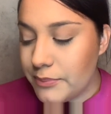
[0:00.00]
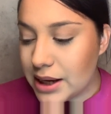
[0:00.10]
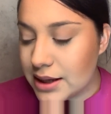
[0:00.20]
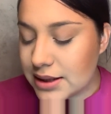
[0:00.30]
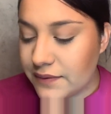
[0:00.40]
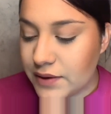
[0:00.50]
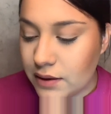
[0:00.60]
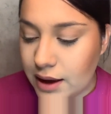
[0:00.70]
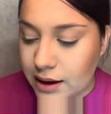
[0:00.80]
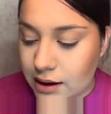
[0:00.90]
because I feel
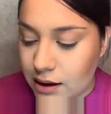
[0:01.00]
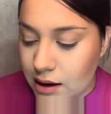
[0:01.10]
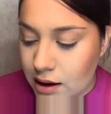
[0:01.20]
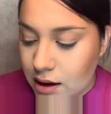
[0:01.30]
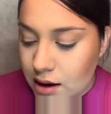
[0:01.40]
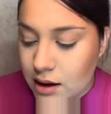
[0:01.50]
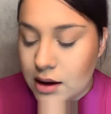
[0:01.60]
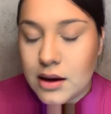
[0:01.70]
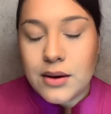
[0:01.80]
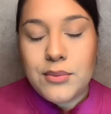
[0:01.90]
like
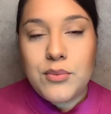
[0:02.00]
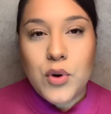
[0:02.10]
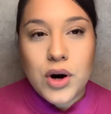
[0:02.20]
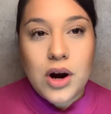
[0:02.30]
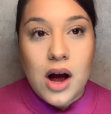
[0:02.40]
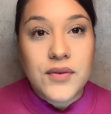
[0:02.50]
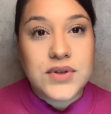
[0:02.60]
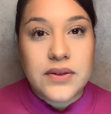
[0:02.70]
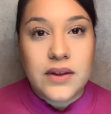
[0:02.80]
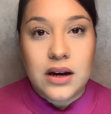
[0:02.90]
more
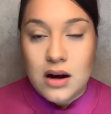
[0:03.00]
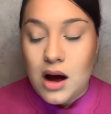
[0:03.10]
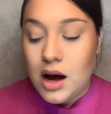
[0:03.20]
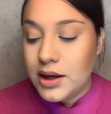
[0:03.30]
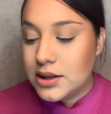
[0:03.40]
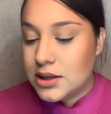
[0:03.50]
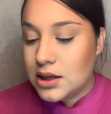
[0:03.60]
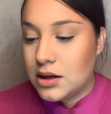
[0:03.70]
often than not,